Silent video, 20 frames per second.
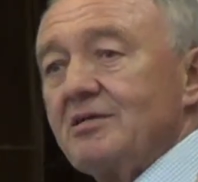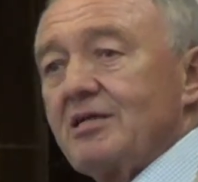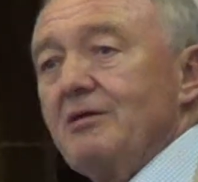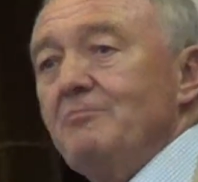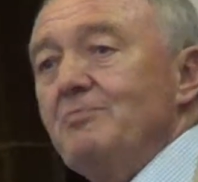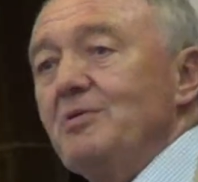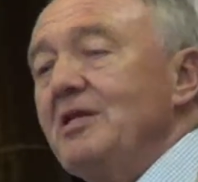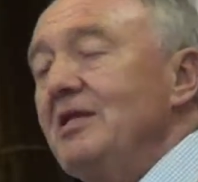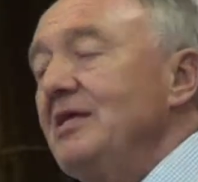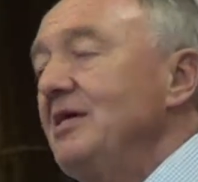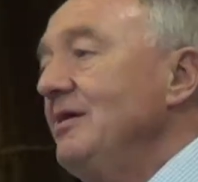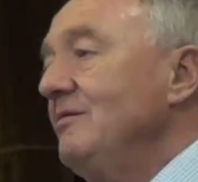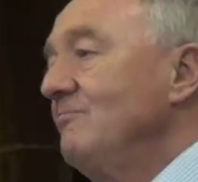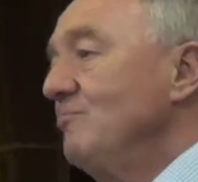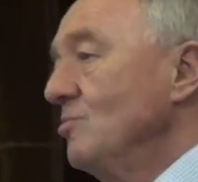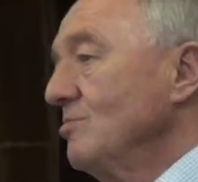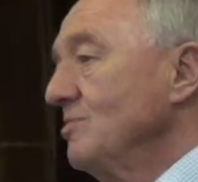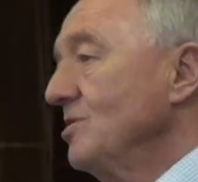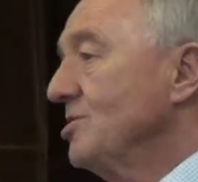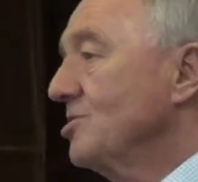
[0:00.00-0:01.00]
They believe
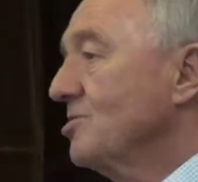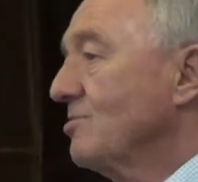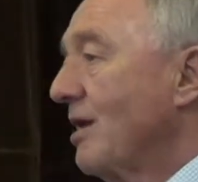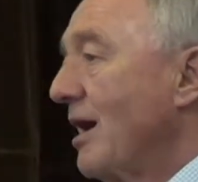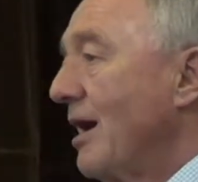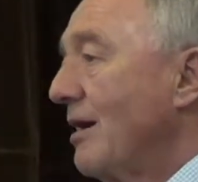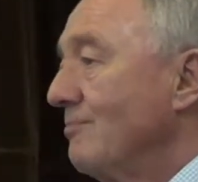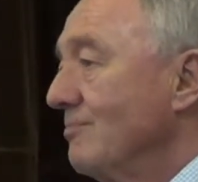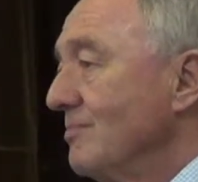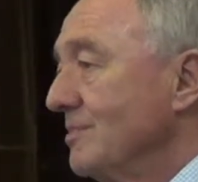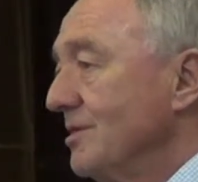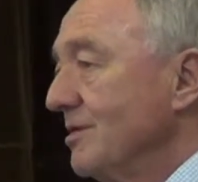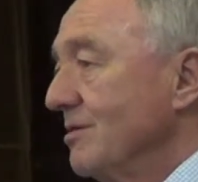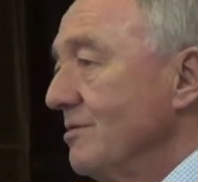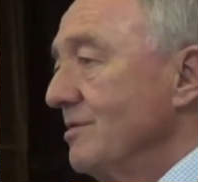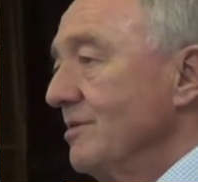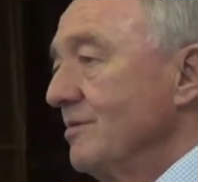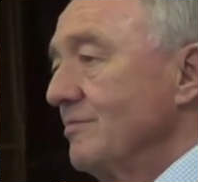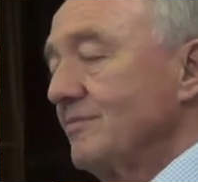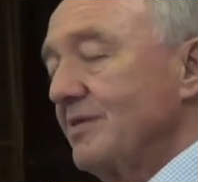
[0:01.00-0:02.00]
all this crap,
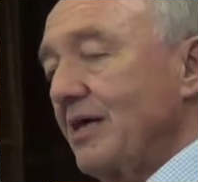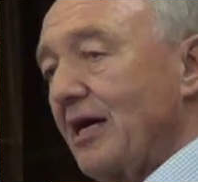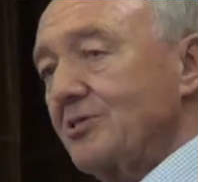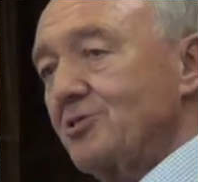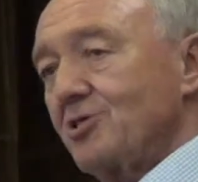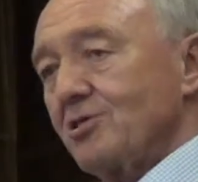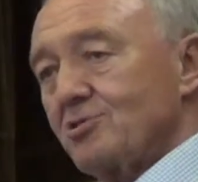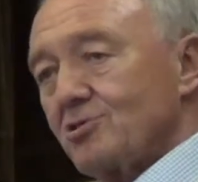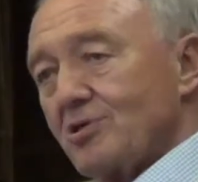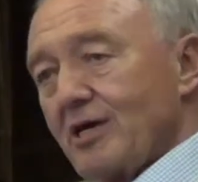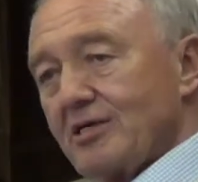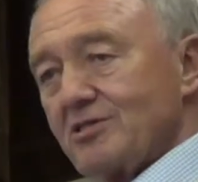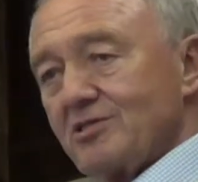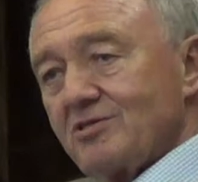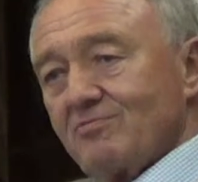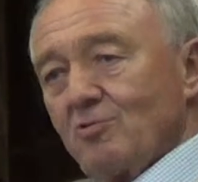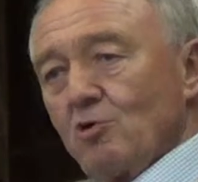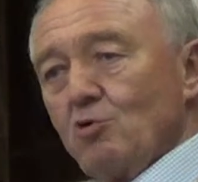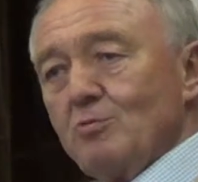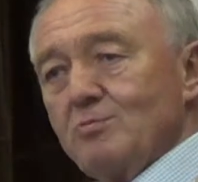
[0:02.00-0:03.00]
that Thatcher
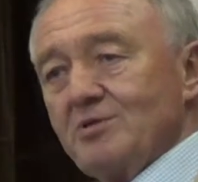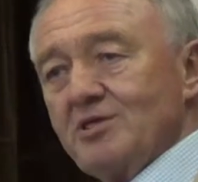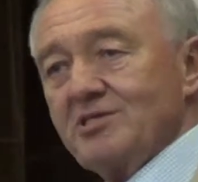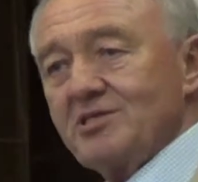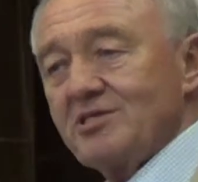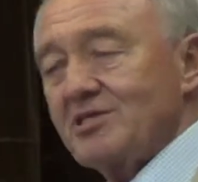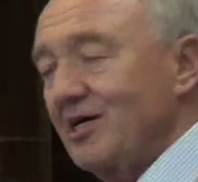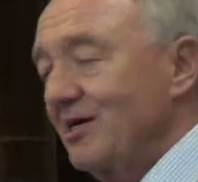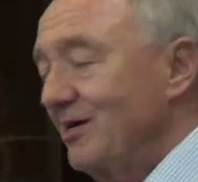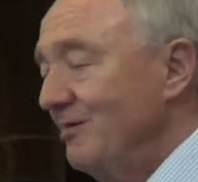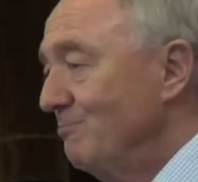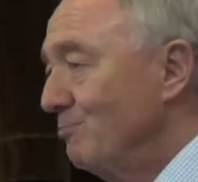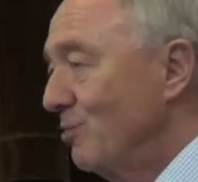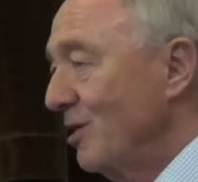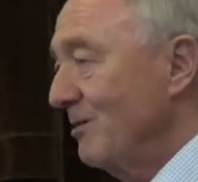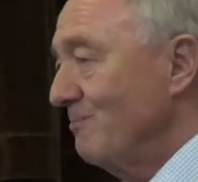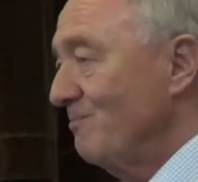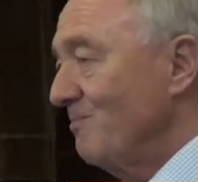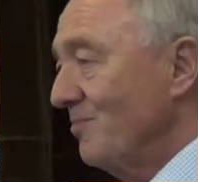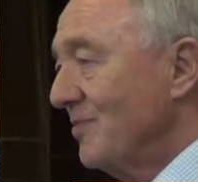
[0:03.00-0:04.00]
transformed and saved
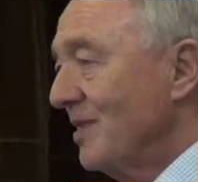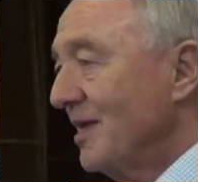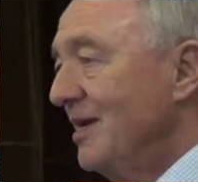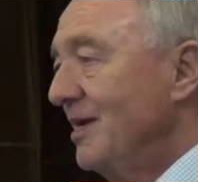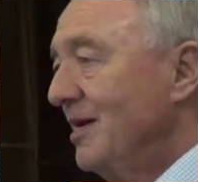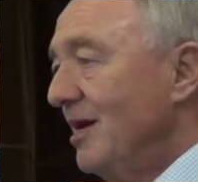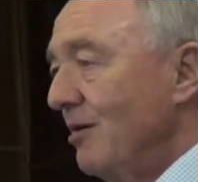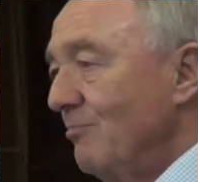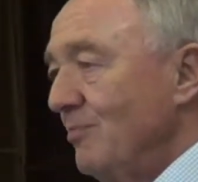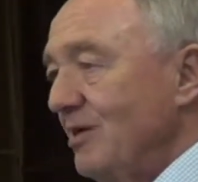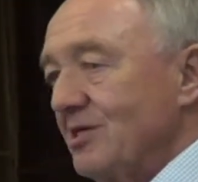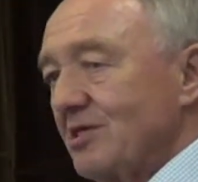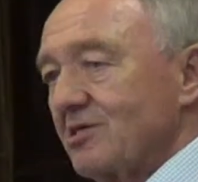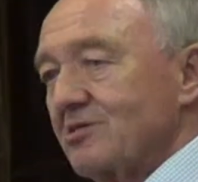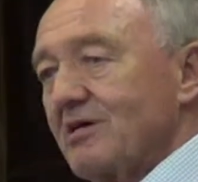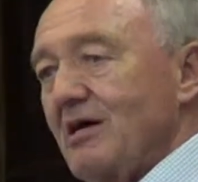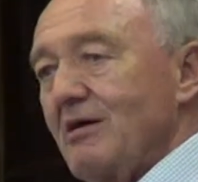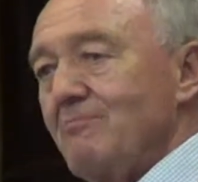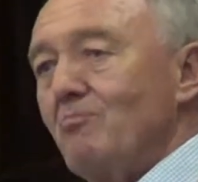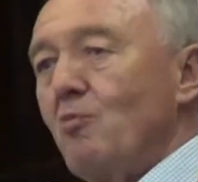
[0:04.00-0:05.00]
Britain, and we
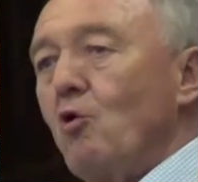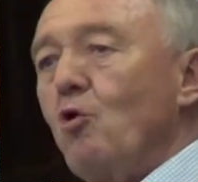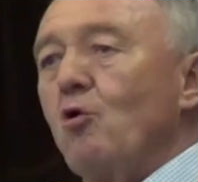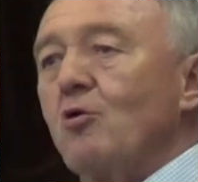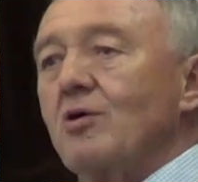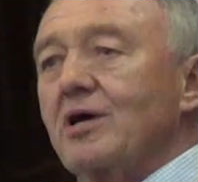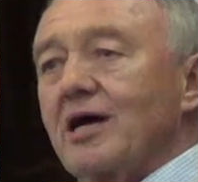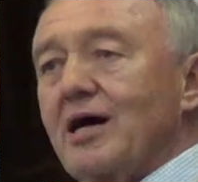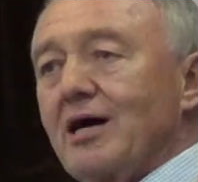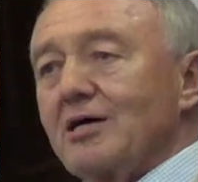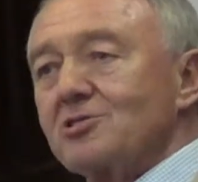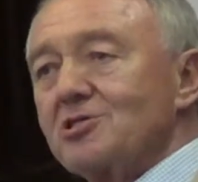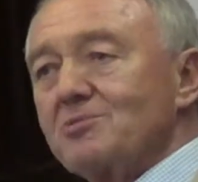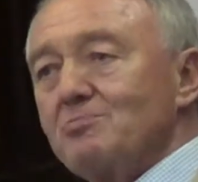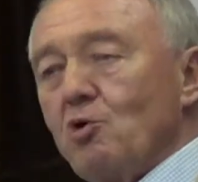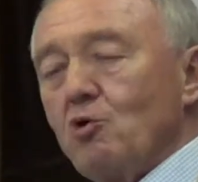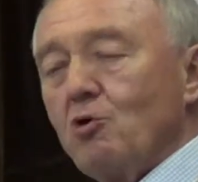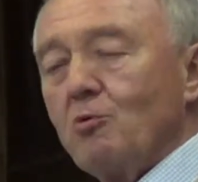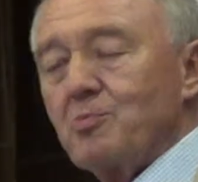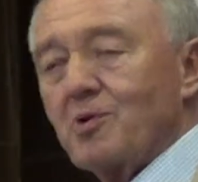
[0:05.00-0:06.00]
just had more cuts,
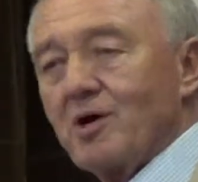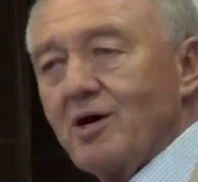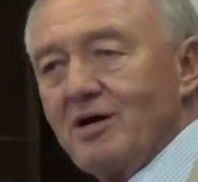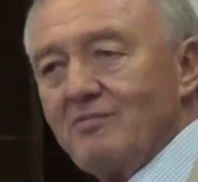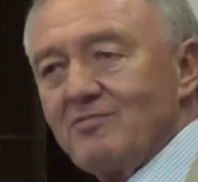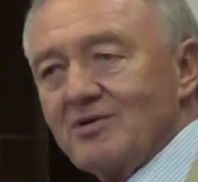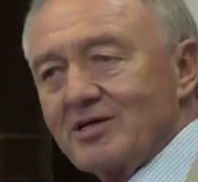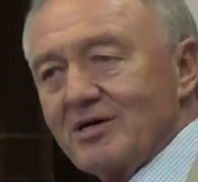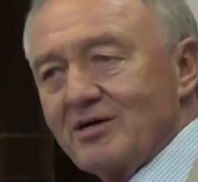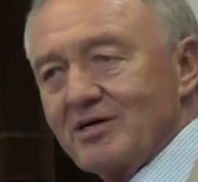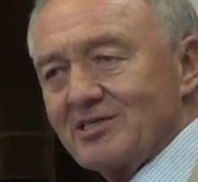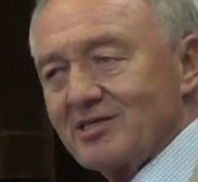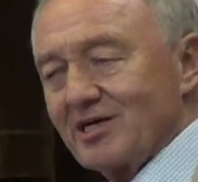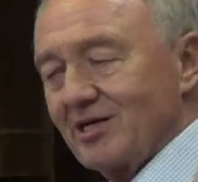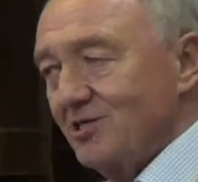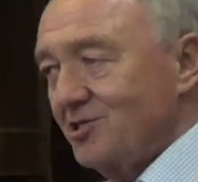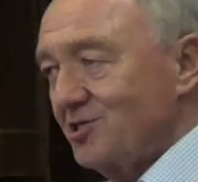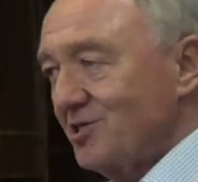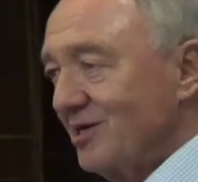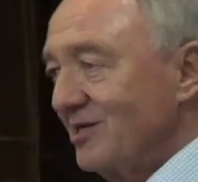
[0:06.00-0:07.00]
more
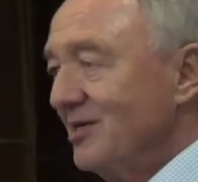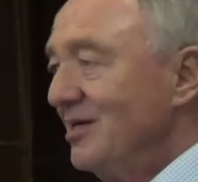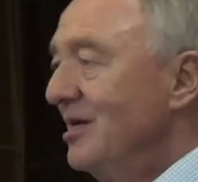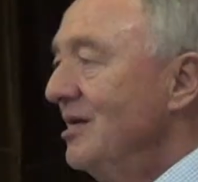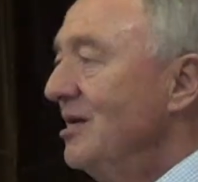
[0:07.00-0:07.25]
privatisation,